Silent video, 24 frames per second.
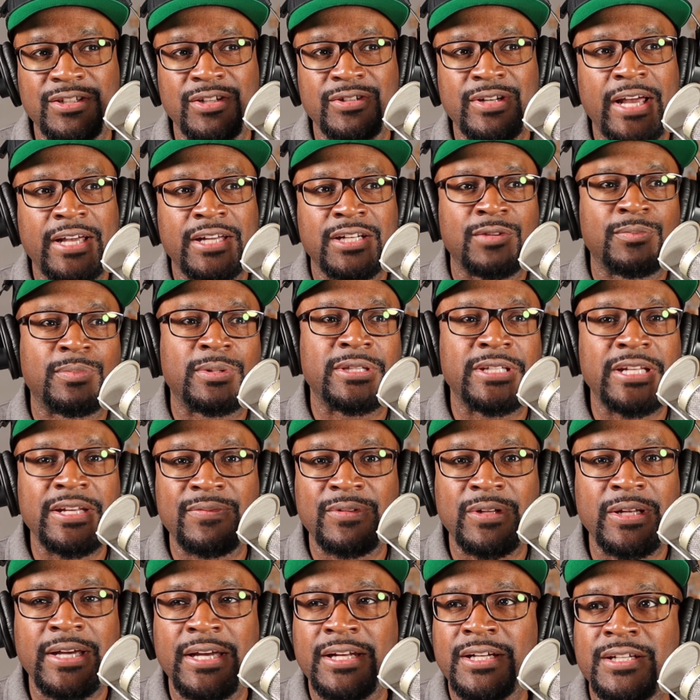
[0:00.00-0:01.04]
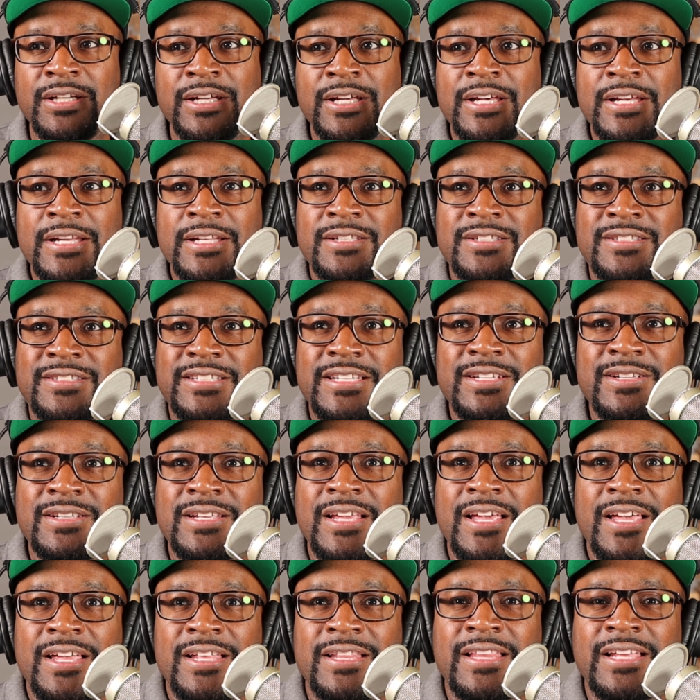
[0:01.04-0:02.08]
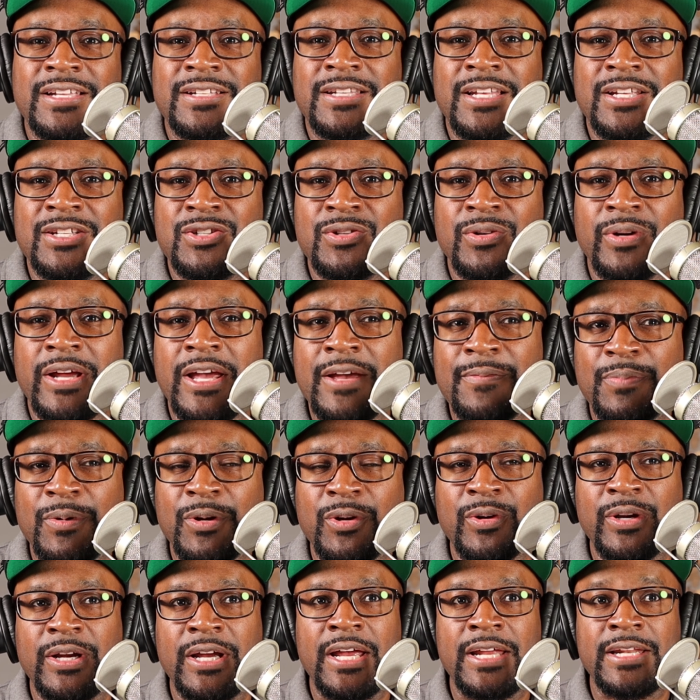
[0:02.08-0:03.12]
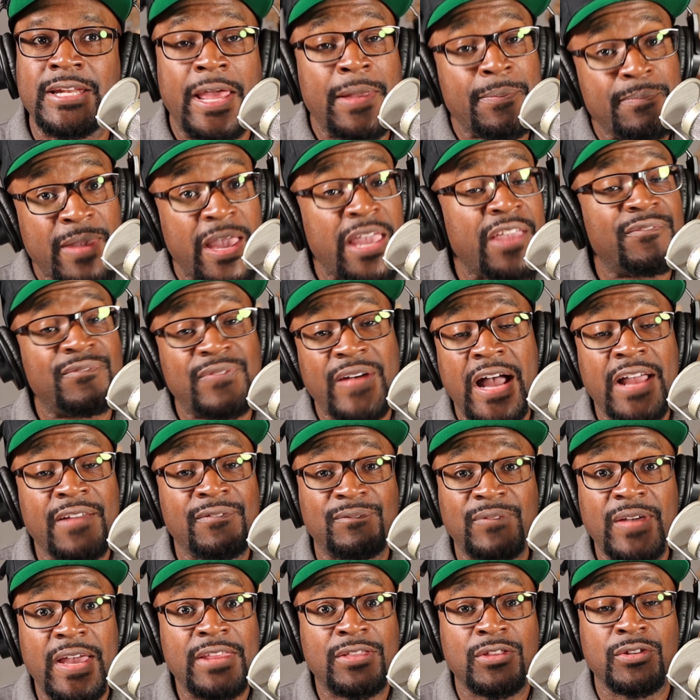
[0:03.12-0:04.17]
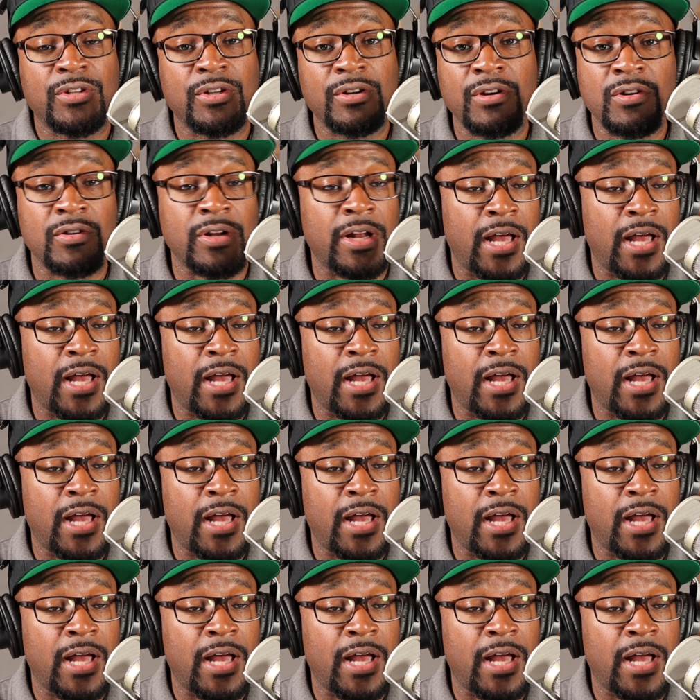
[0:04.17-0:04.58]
They're not going to believe it. They're going to see that, that you're a hypocrite. And they may find faith on their own.